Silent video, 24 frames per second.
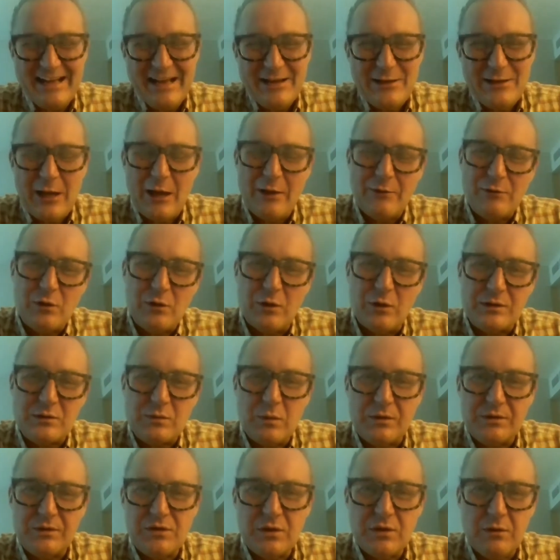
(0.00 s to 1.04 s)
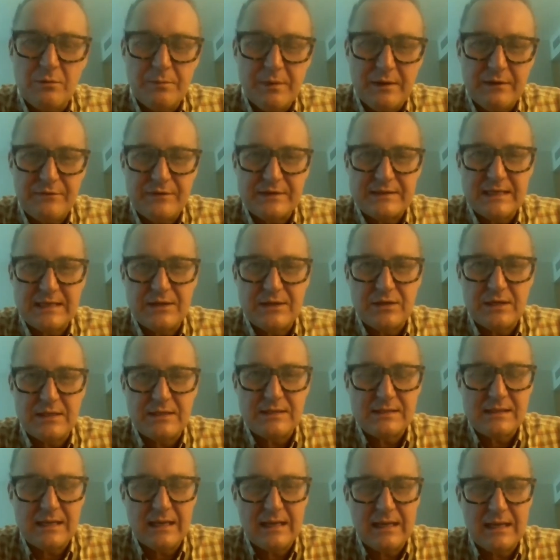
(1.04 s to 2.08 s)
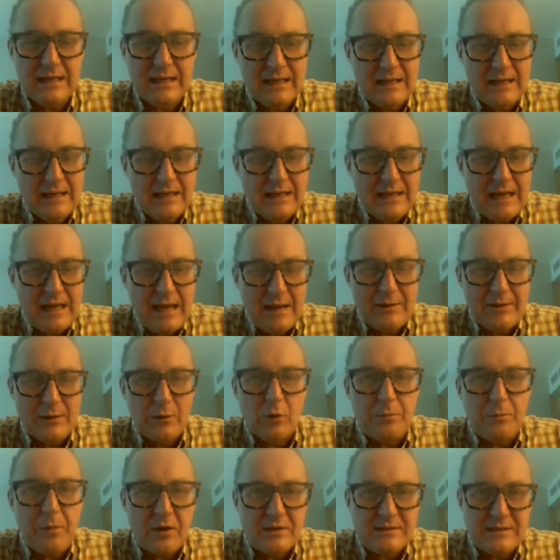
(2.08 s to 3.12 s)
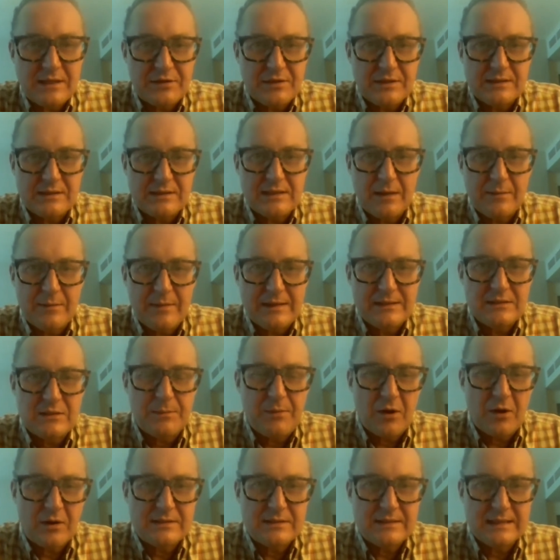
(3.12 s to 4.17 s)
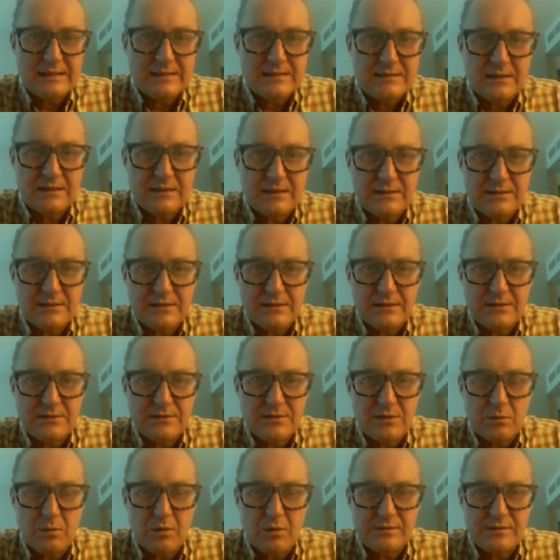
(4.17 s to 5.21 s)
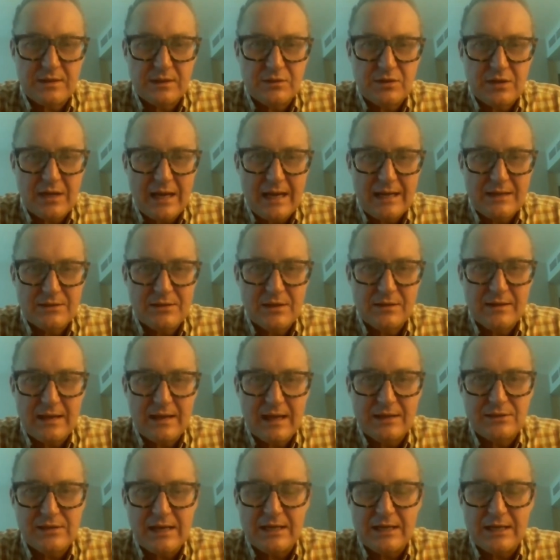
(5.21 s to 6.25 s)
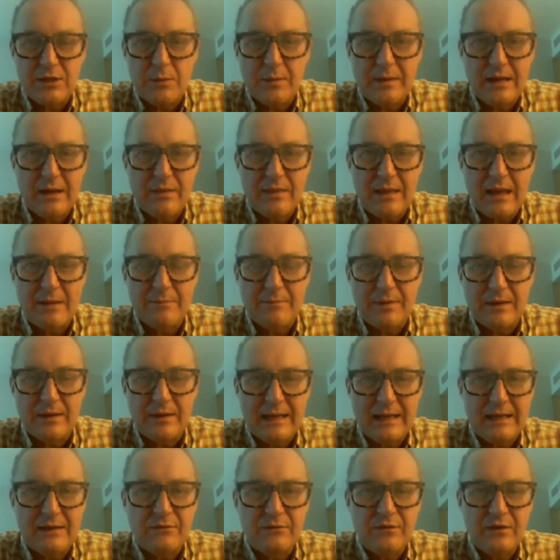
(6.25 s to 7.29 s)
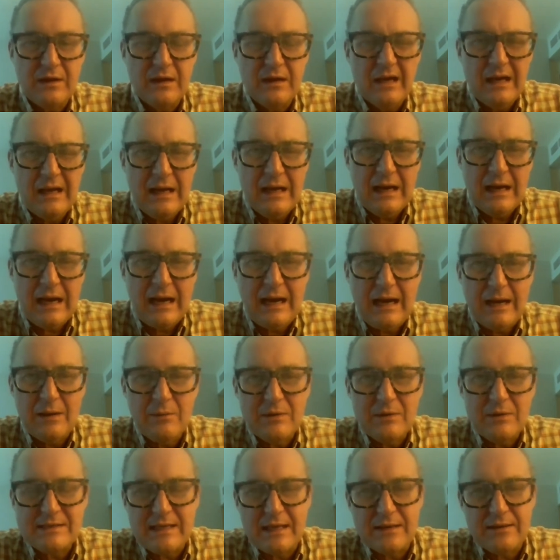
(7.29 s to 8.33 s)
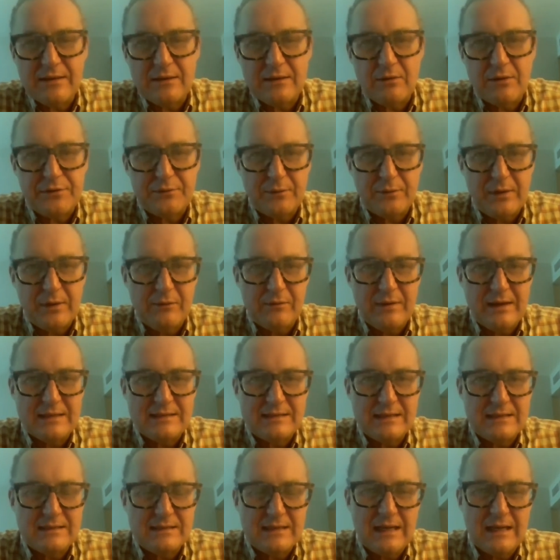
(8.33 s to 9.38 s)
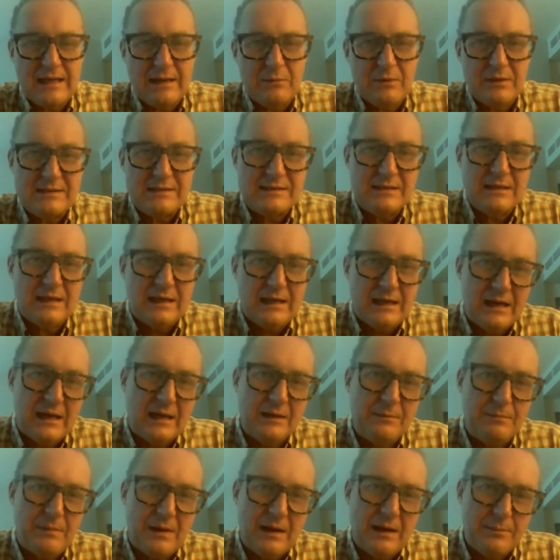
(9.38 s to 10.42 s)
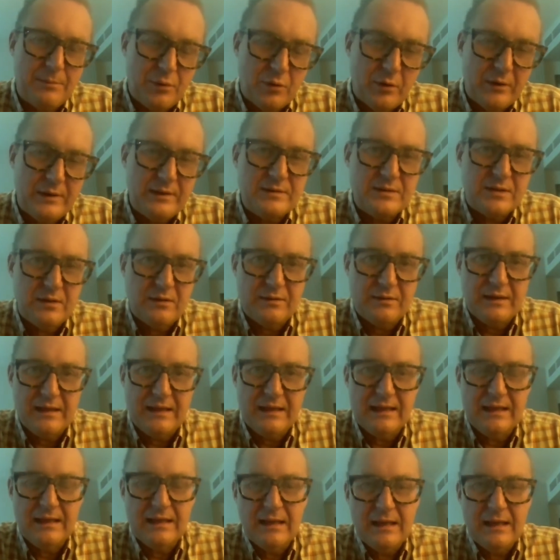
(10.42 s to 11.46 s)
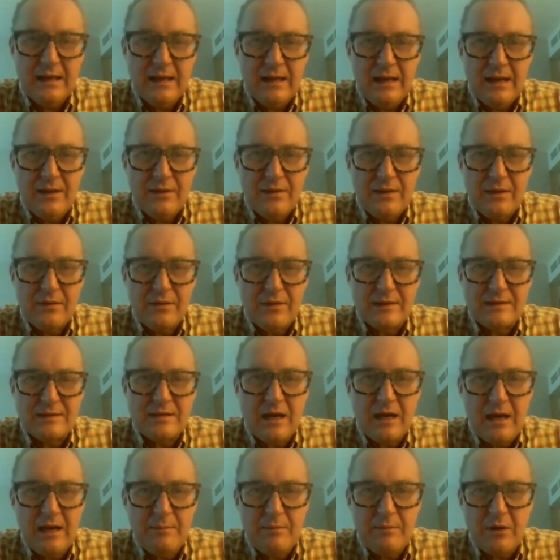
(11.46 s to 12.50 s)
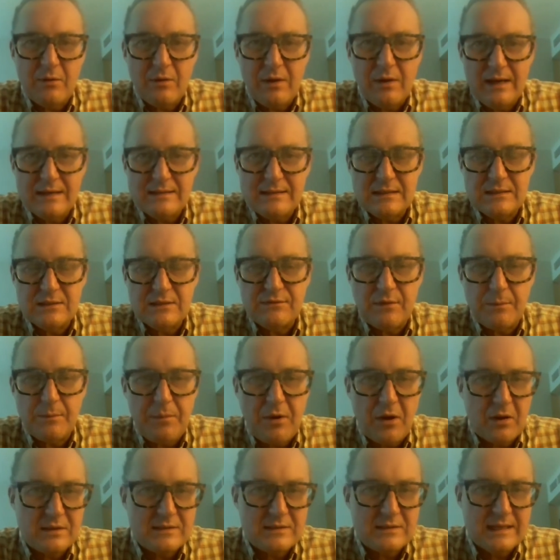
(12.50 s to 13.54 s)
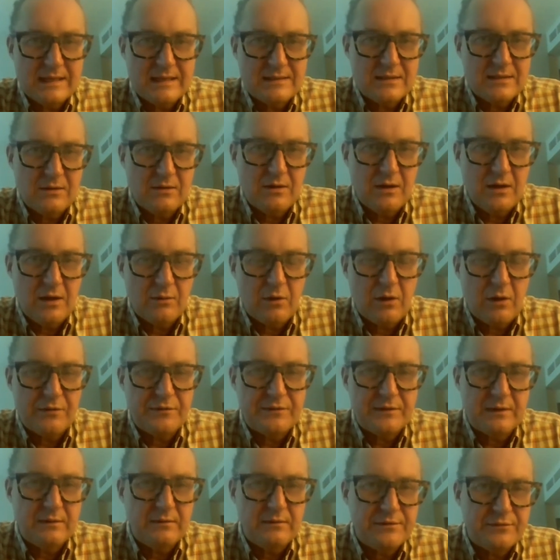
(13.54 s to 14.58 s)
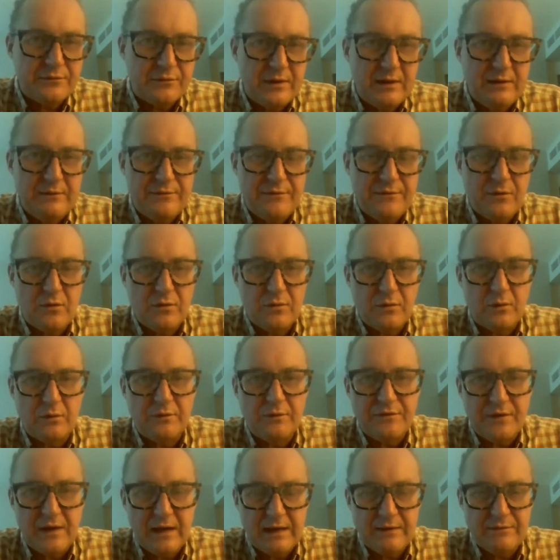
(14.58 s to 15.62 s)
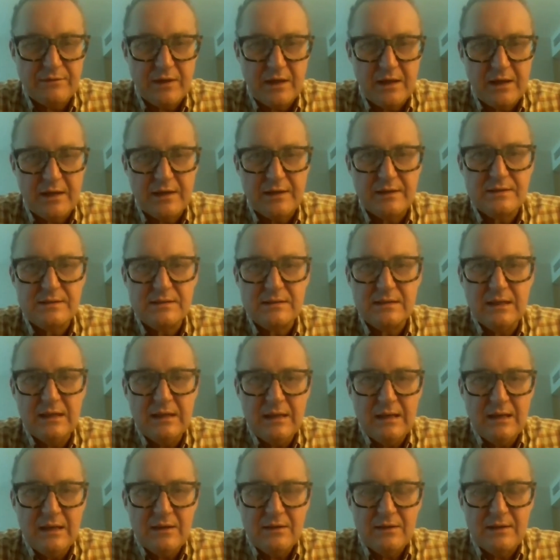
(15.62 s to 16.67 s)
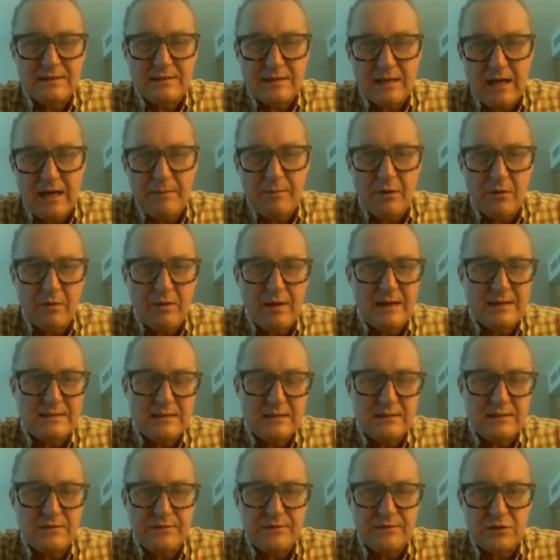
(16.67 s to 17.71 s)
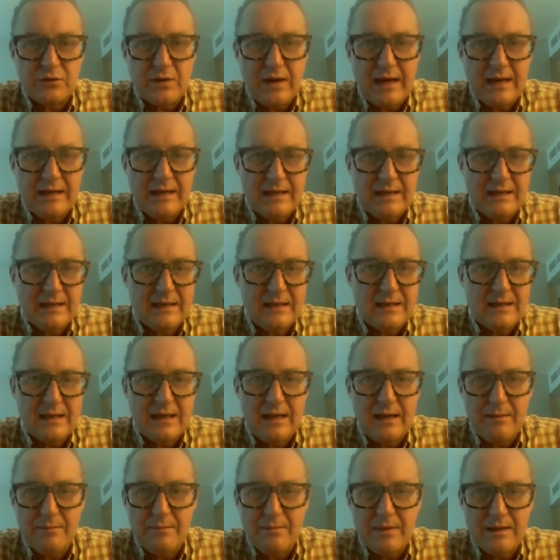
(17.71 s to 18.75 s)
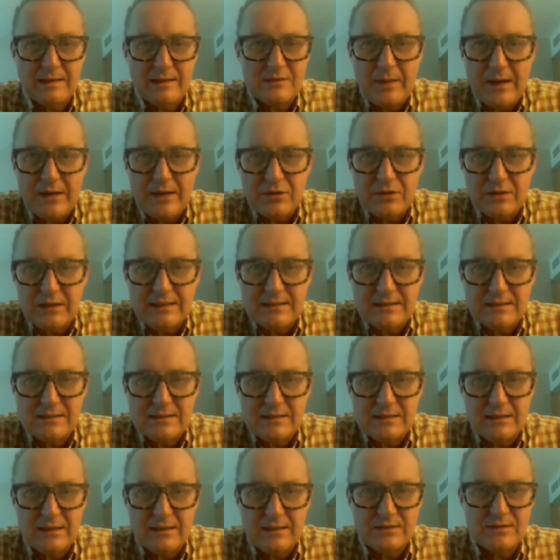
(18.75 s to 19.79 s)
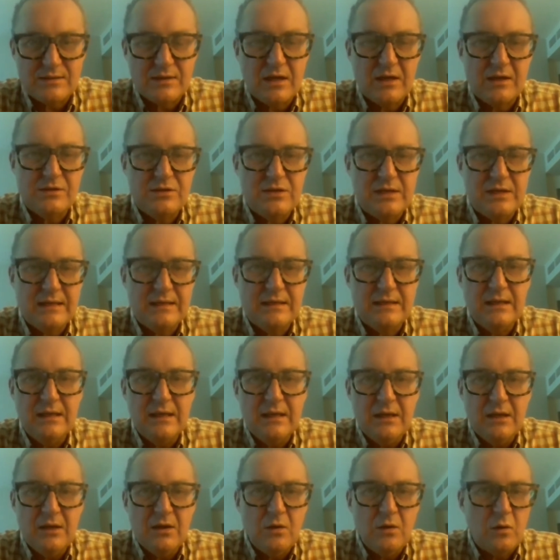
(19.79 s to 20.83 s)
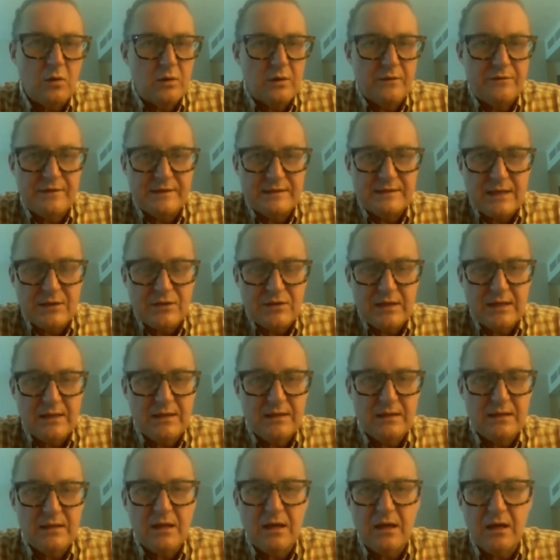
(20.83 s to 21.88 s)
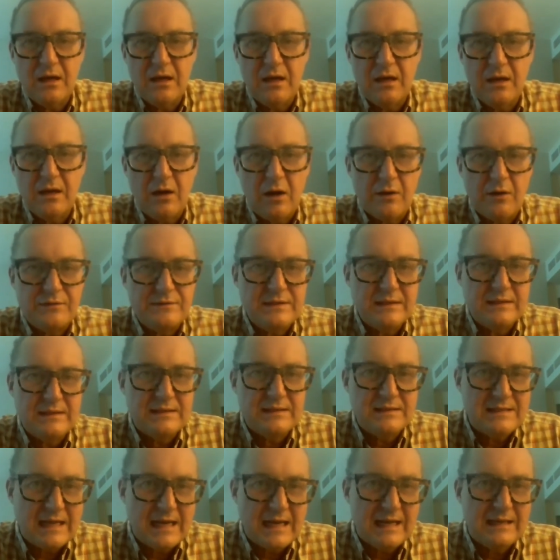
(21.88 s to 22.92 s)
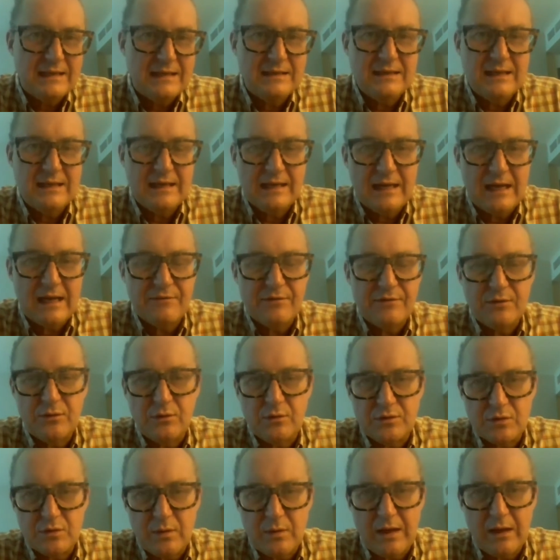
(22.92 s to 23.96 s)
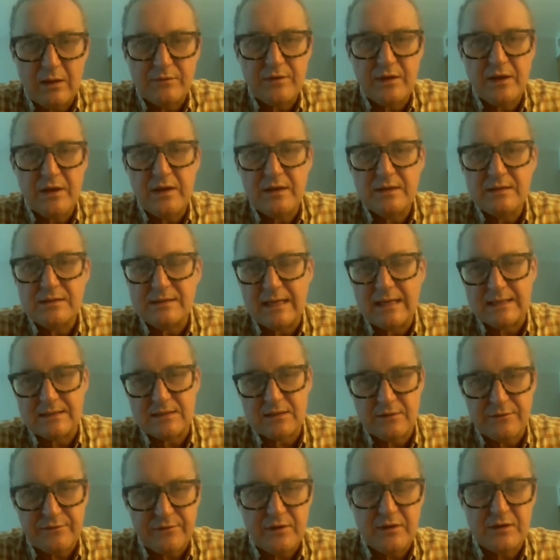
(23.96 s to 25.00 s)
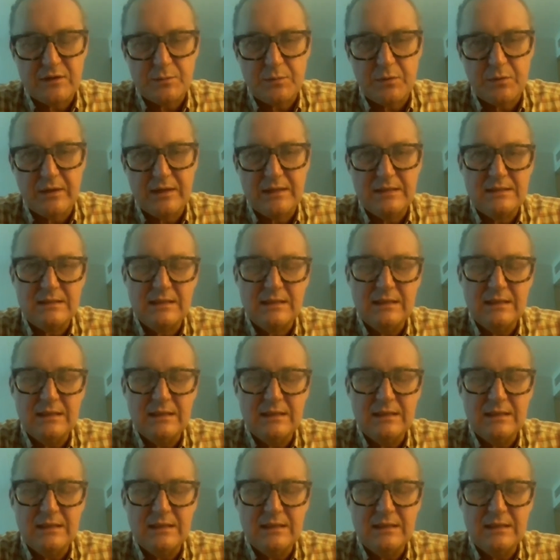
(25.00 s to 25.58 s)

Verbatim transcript: no, of course, one shouldn't be facetious. Uh, I mean, all politicians come into politics to to want to change, and they're genuine in that belief. I, I would say there are three reasons. I, I would I, I point to the, the, the time horizons for politics are, are, often three, four, or five years. The time horizons for training um, a specialist uh, surgeon or a physician are often 10, 11, or 12 years. That's the first point.